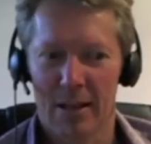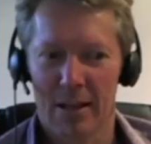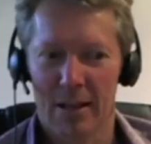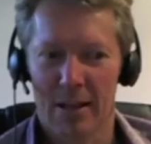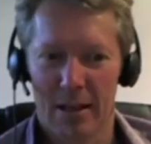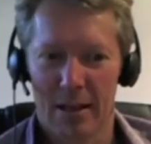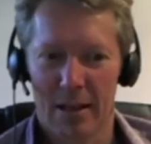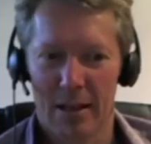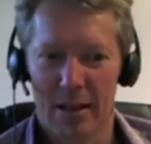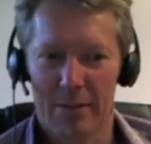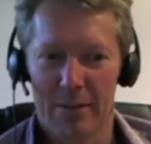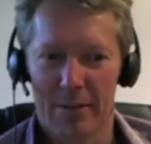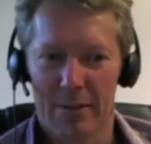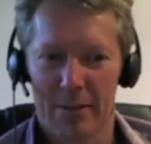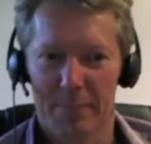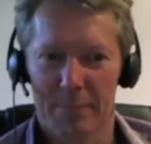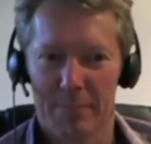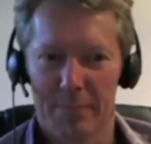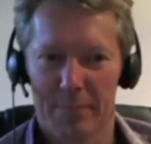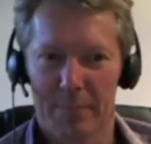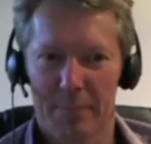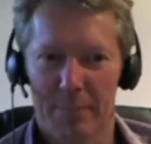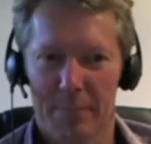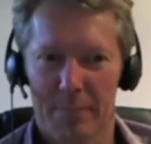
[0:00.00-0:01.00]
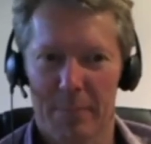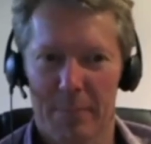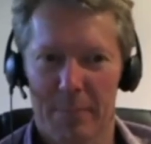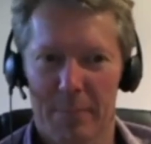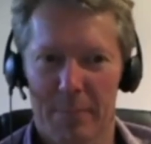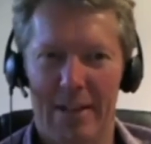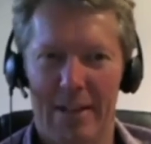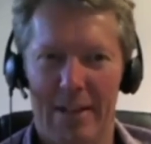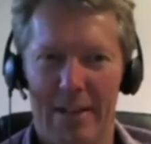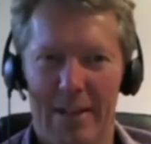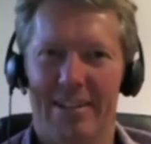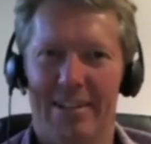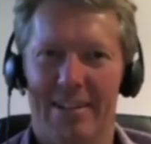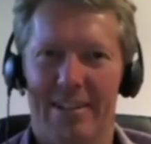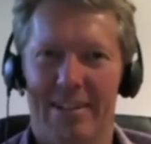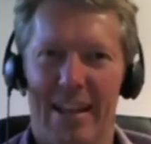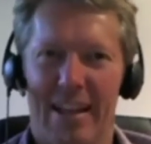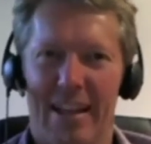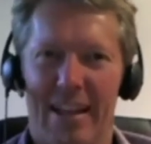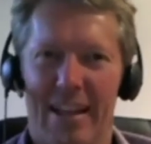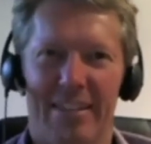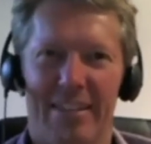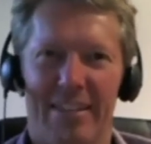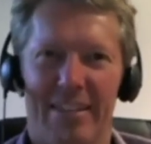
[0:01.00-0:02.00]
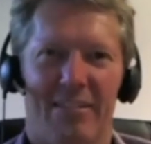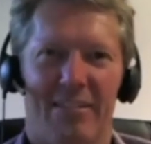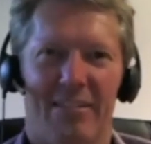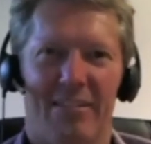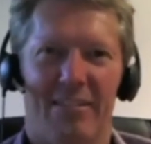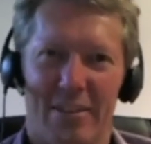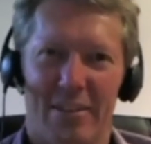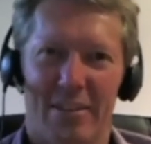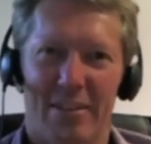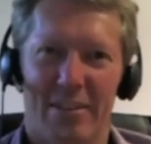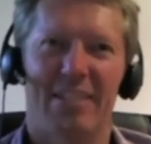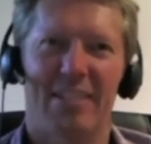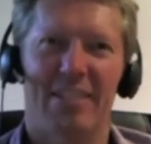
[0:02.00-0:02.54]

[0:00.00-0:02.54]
um, but yeah, that without the